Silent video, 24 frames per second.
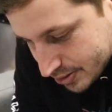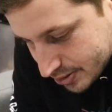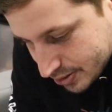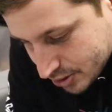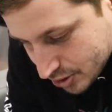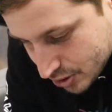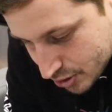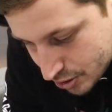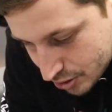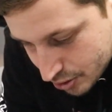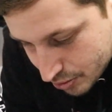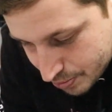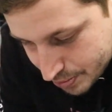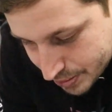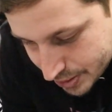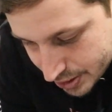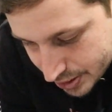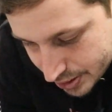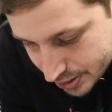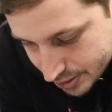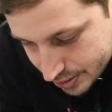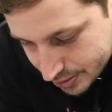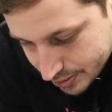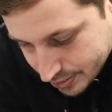Let's open
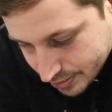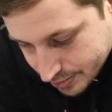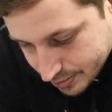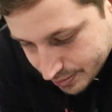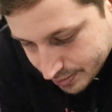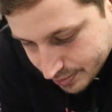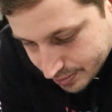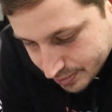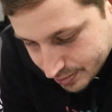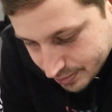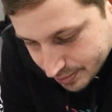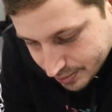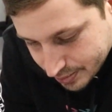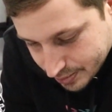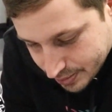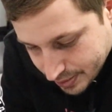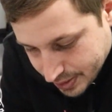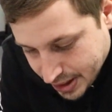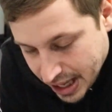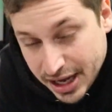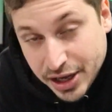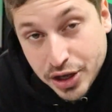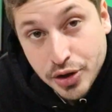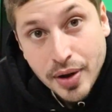it.
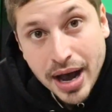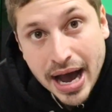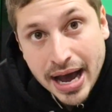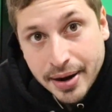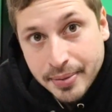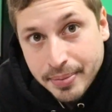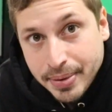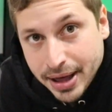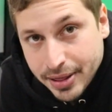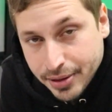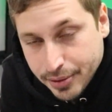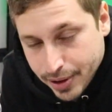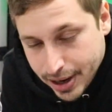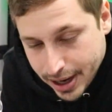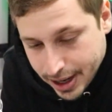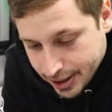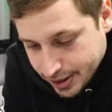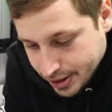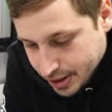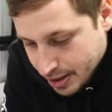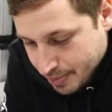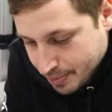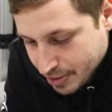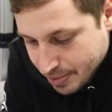Thank you, Adam, by the way.
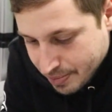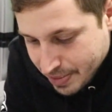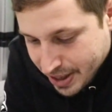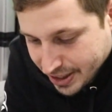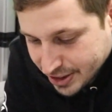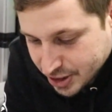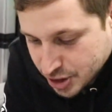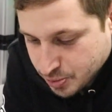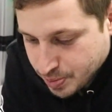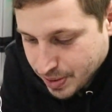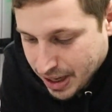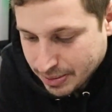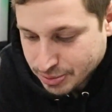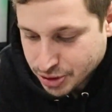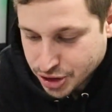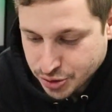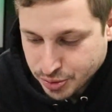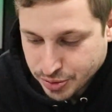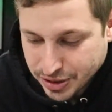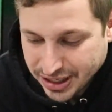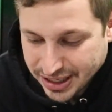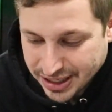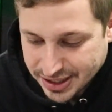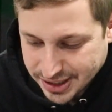I'm going to make a... I'm just
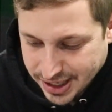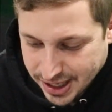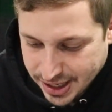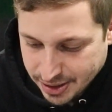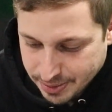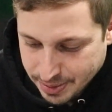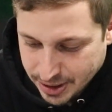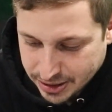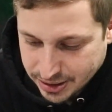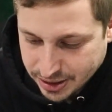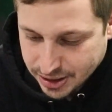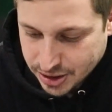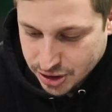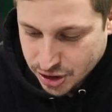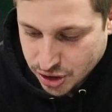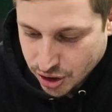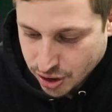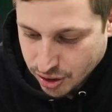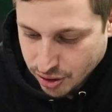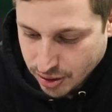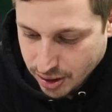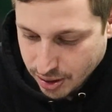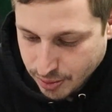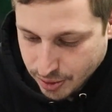really excited about this,
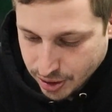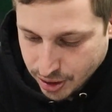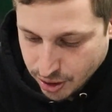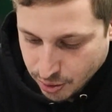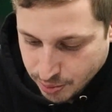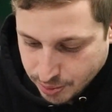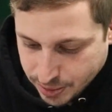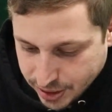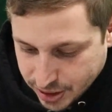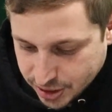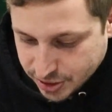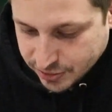so I want to open